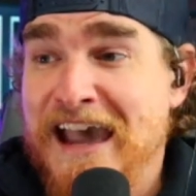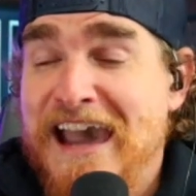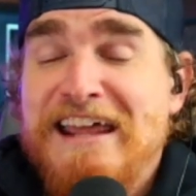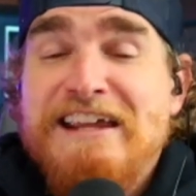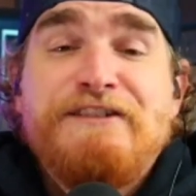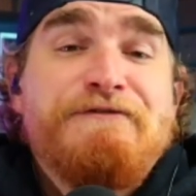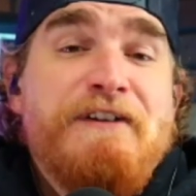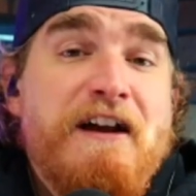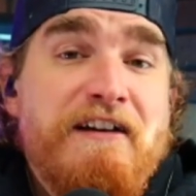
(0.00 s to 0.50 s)
And
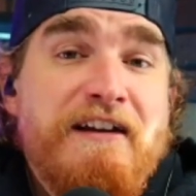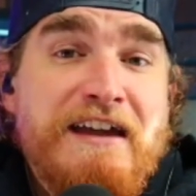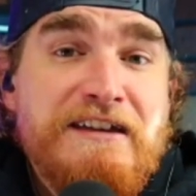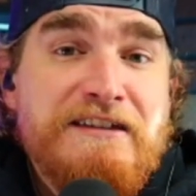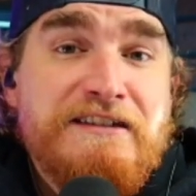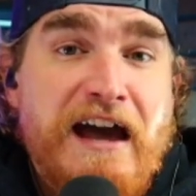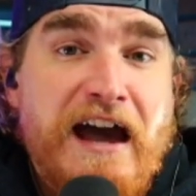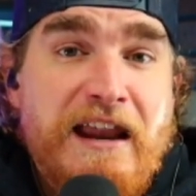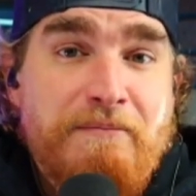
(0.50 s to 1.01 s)
it's very
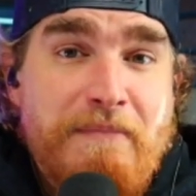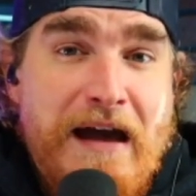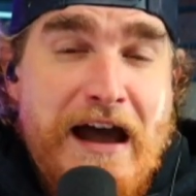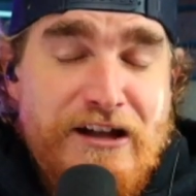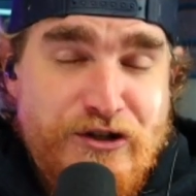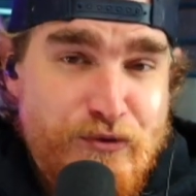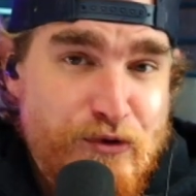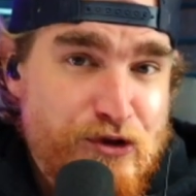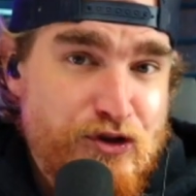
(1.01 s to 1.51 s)
easy, I'd
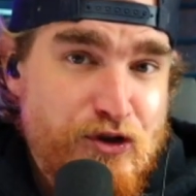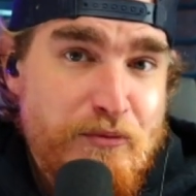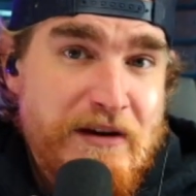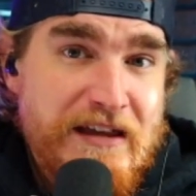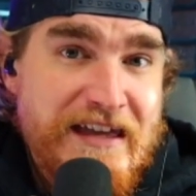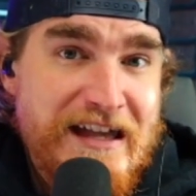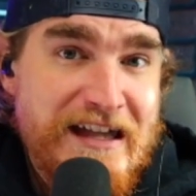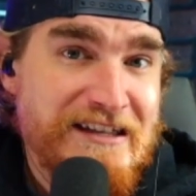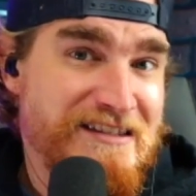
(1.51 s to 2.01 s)
imagine, with so many
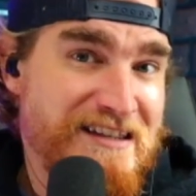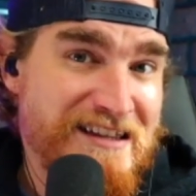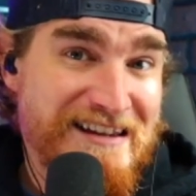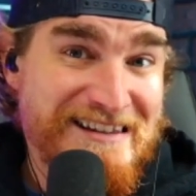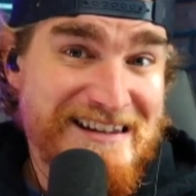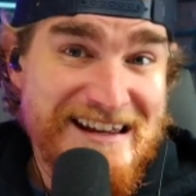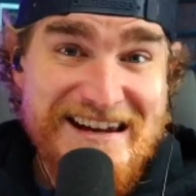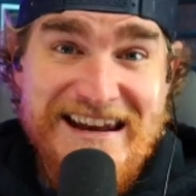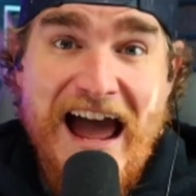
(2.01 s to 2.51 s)
kids
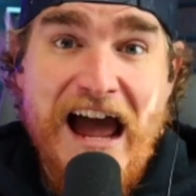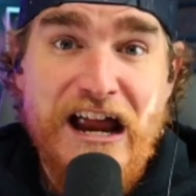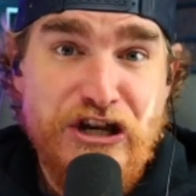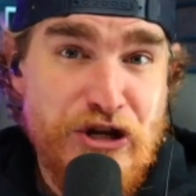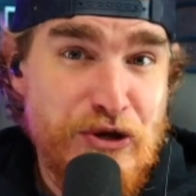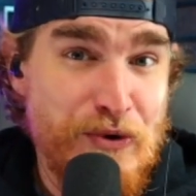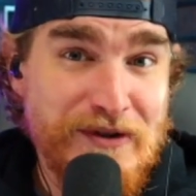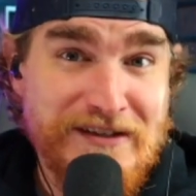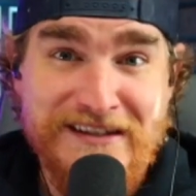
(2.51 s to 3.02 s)
to not
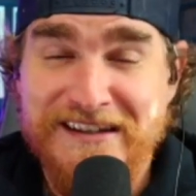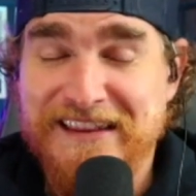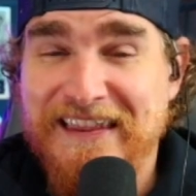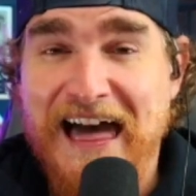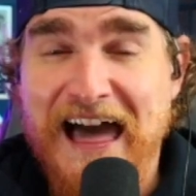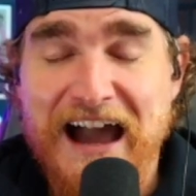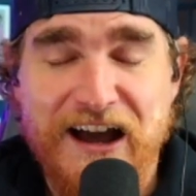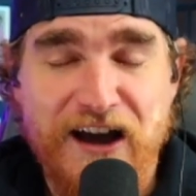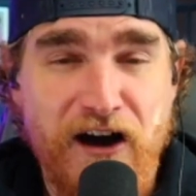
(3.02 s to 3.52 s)
do it, to
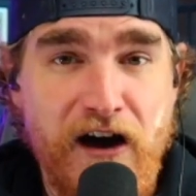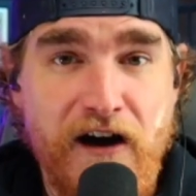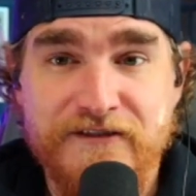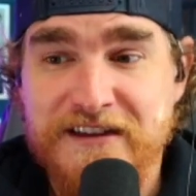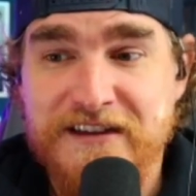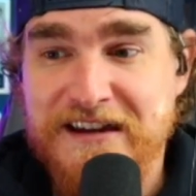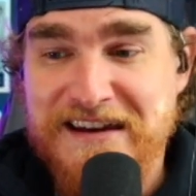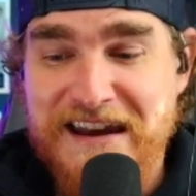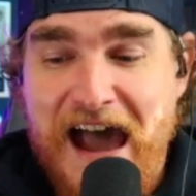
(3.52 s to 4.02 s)
lack off,
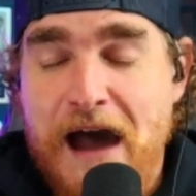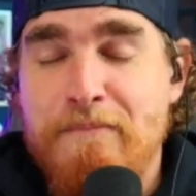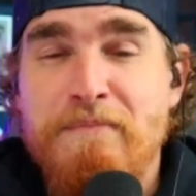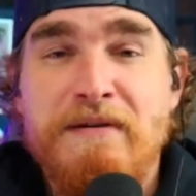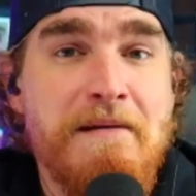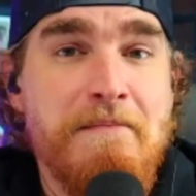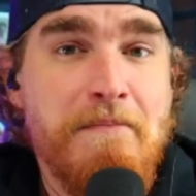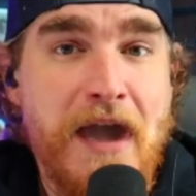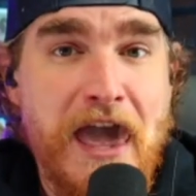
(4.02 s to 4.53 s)
to not
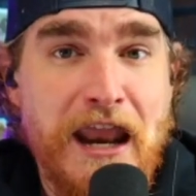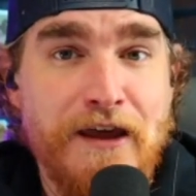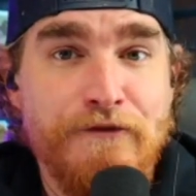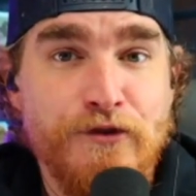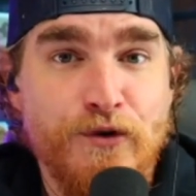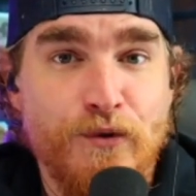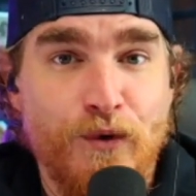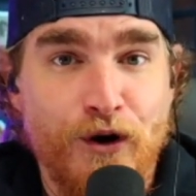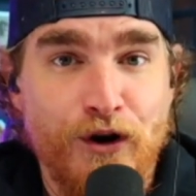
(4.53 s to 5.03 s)
be a man of
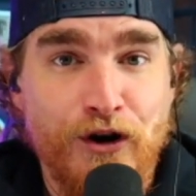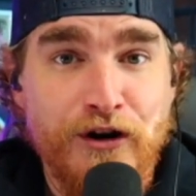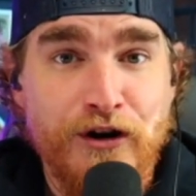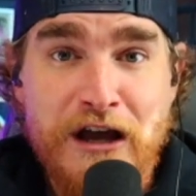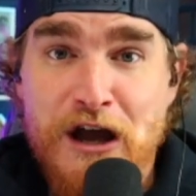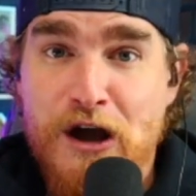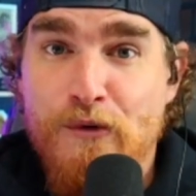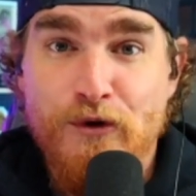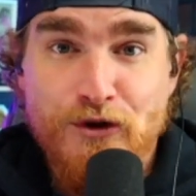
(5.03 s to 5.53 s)
your
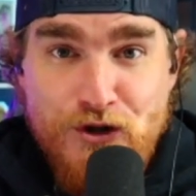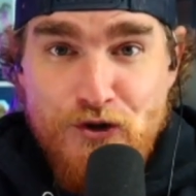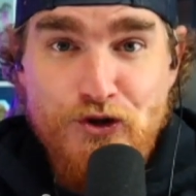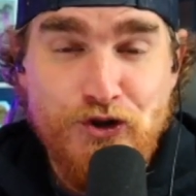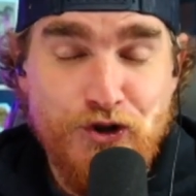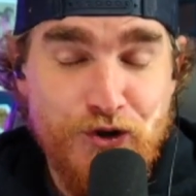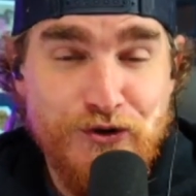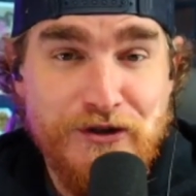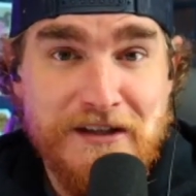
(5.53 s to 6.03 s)
word when you
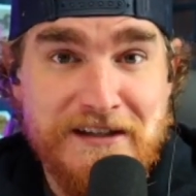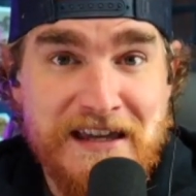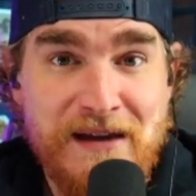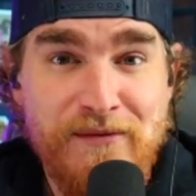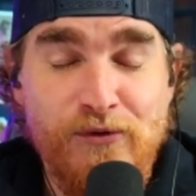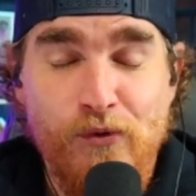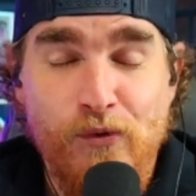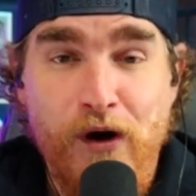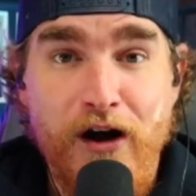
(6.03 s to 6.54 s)
choose a
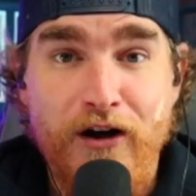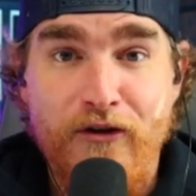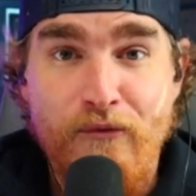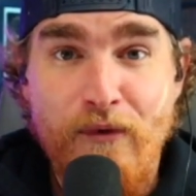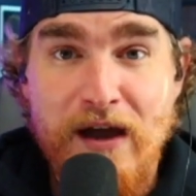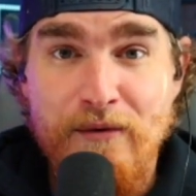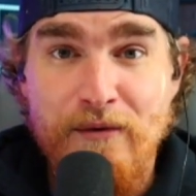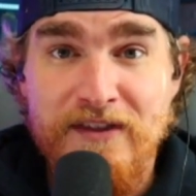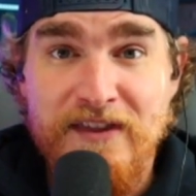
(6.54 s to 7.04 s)
team and walk
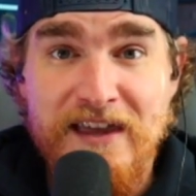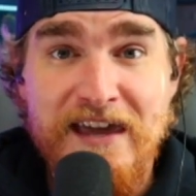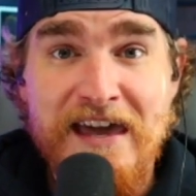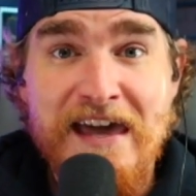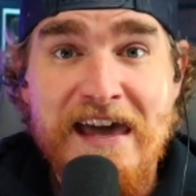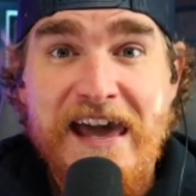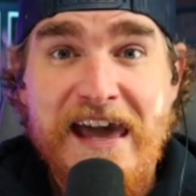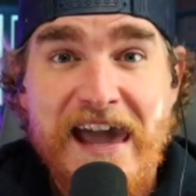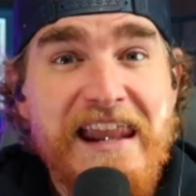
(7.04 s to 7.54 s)
away with it.
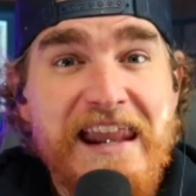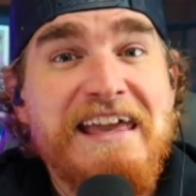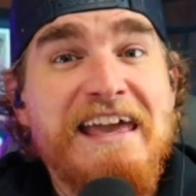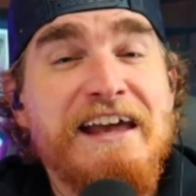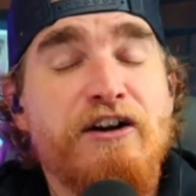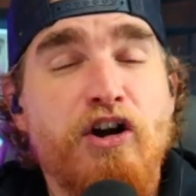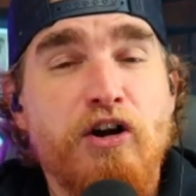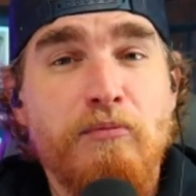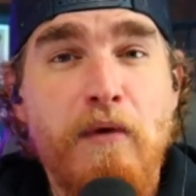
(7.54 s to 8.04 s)
And
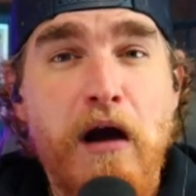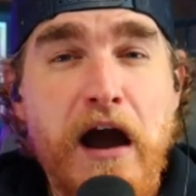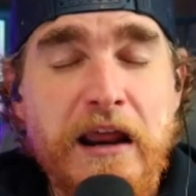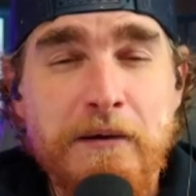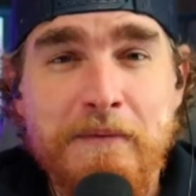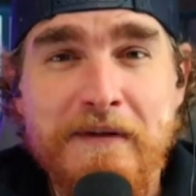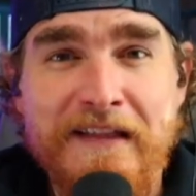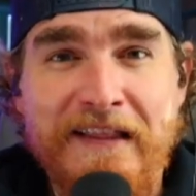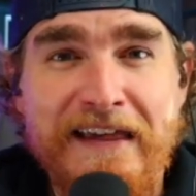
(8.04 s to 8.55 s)
again, Kellen
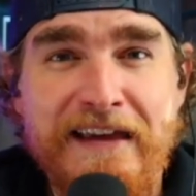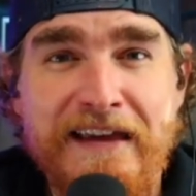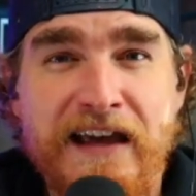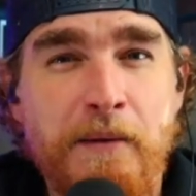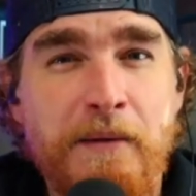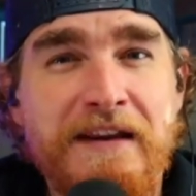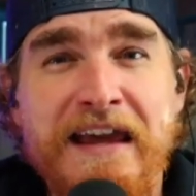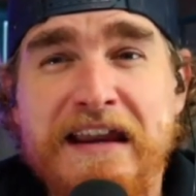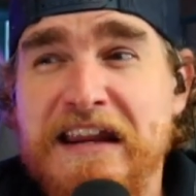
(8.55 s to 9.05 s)
Mond
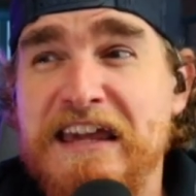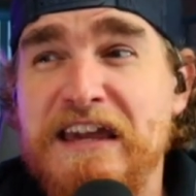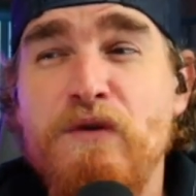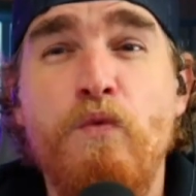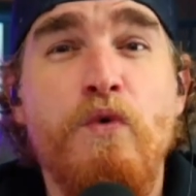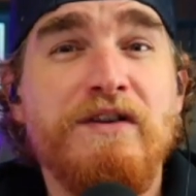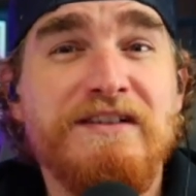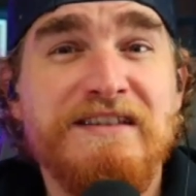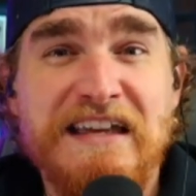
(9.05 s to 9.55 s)
coming in, he
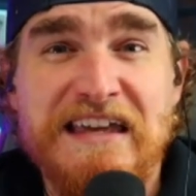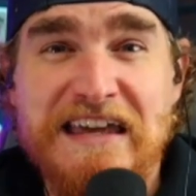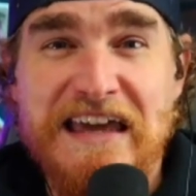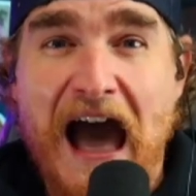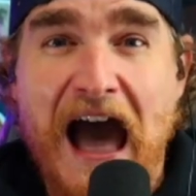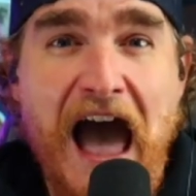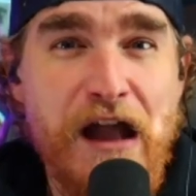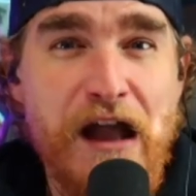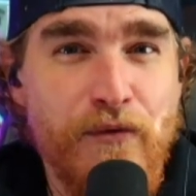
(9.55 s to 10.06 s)
was the
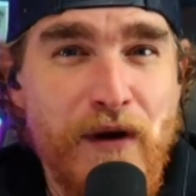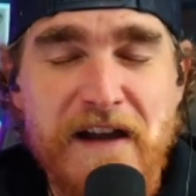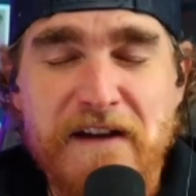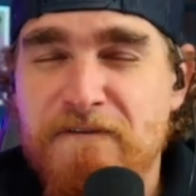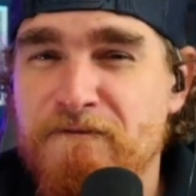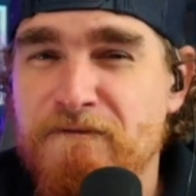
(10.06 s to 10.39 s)
guy, right?